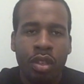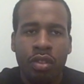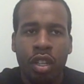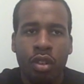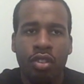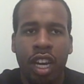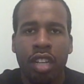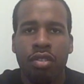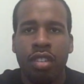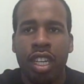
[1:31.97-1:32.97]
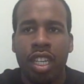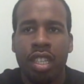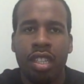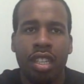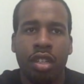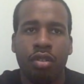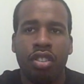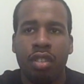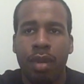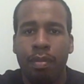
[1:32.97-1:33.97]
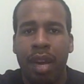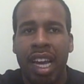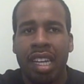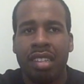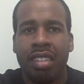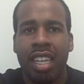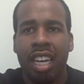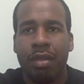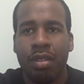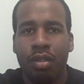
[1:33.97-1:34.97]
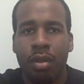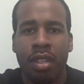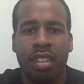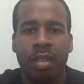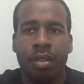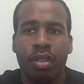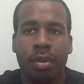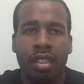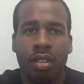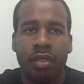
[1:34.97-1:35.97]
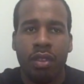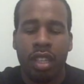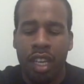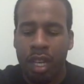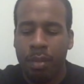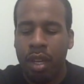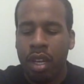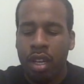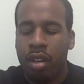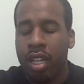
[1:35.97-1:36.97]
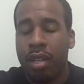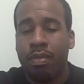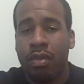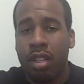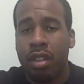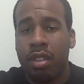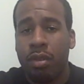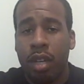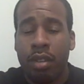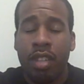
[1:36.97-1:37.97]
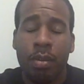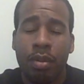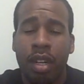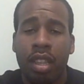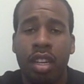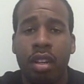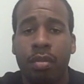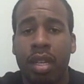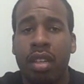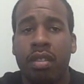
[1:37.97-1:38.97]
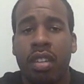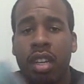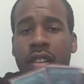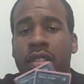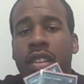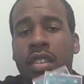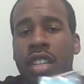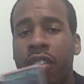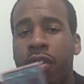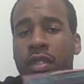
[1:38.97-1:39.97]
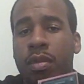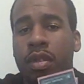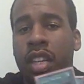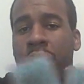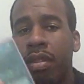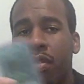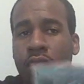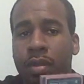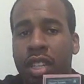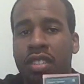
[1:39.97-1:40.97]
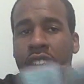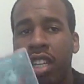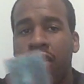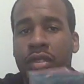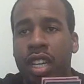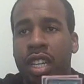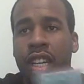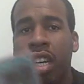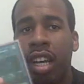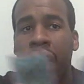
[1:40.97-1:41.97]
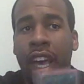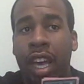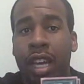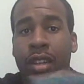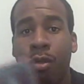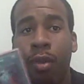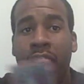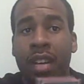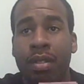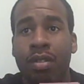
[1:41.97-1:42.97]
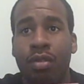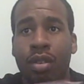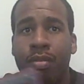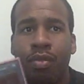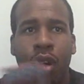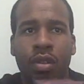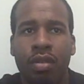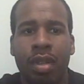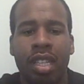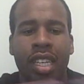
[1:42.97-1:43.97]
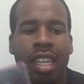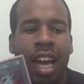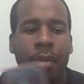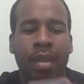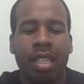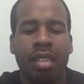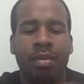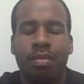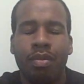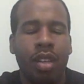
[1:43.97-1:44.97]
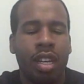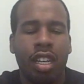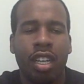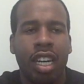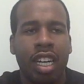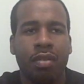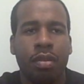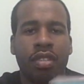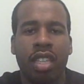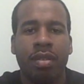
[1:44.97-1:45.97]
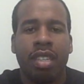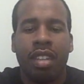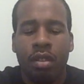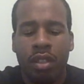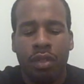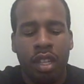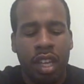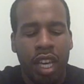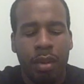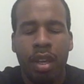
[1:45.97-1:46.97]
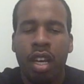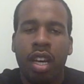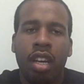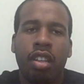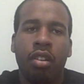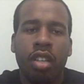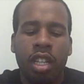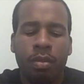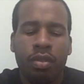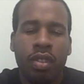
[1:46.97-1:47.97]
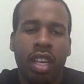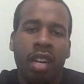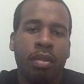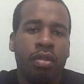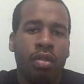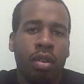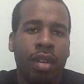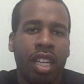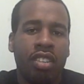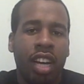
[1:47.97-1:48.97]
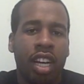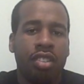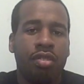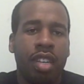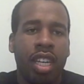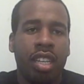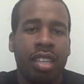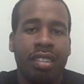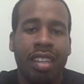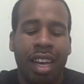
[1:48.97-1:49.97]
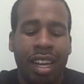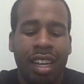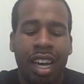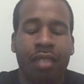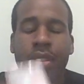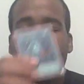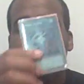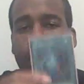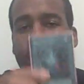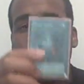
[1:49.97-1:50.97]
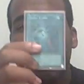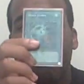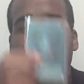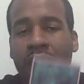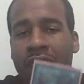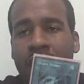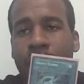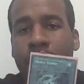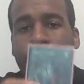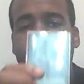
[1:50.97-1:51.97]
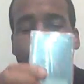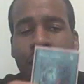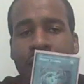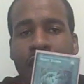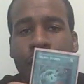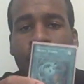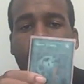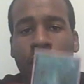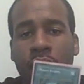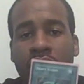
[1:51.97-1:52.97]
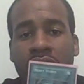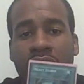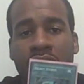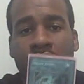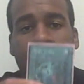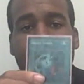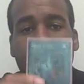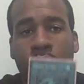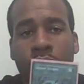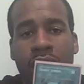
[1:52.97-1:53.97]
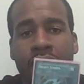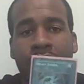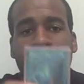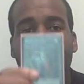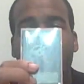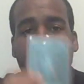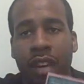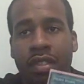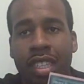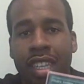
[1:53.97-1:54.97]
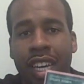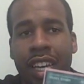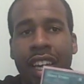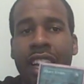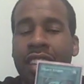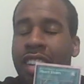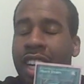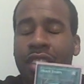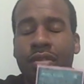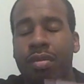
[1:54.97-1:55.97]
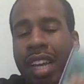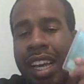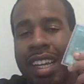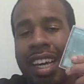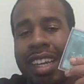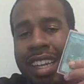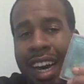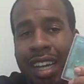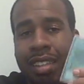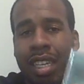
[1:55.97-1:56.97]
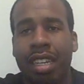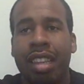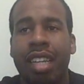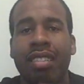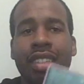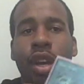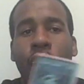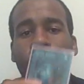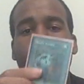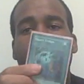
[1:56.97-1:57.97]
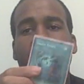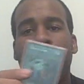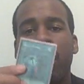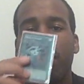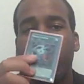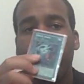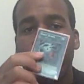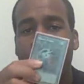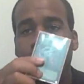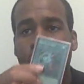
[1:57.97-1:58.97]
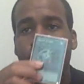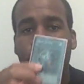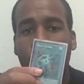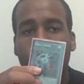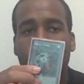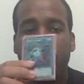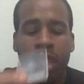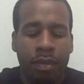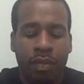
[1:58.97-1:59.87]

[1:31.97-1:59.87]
So Giant Trunade, you know, should have been banned instead of Heavy Storm because Heavy Storm is healthy for the game. Okay, I'll stop you right there because here's the only difference between Heavy Storm and Giant Trunade and why Heavy Storm ultimately cannot be uh, I guess perceived as healthy for the game. The only difference between Heavy Storm and Giant Trunade is that Heavy Storm can effectively be played with no intentions of an OTK or FTK. Giant Trunade cannot. That's the only difference between these two cards.